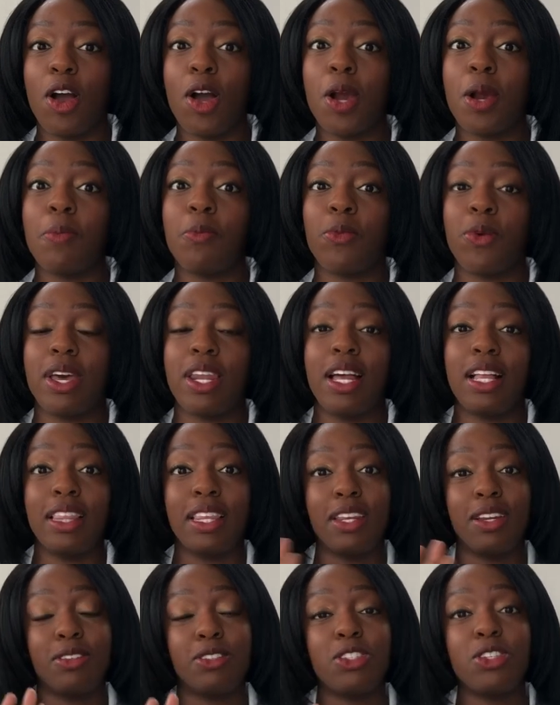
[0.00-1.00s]
arm went a
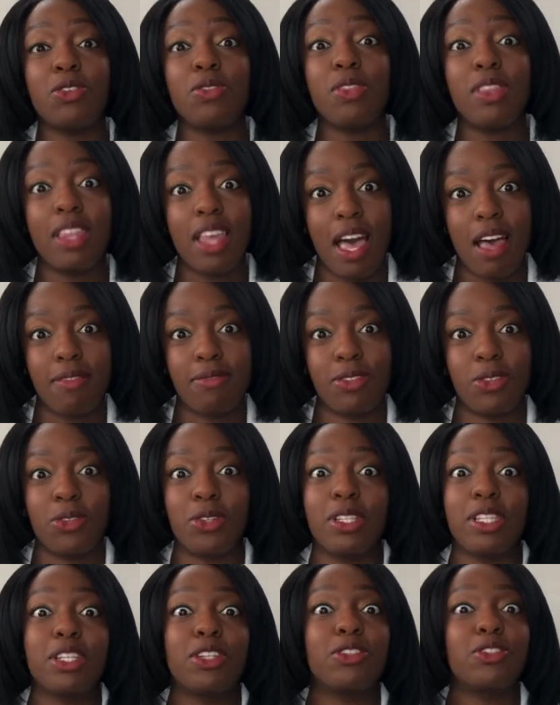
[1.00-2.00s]
little too left or
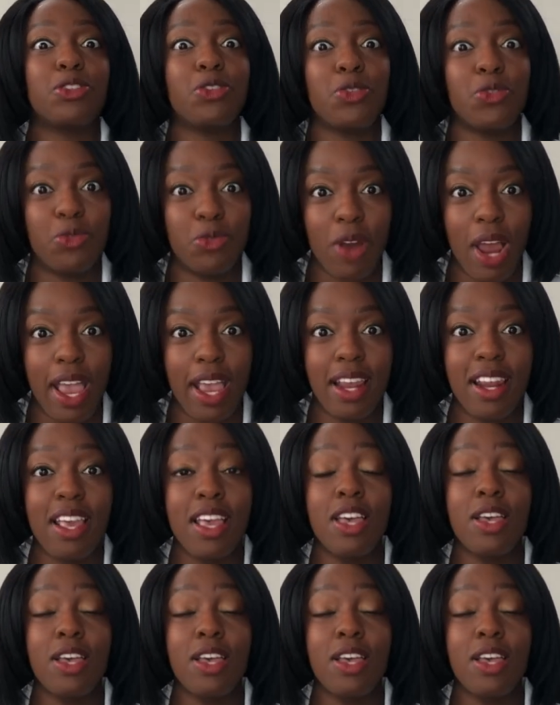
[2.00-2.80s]
a little too right.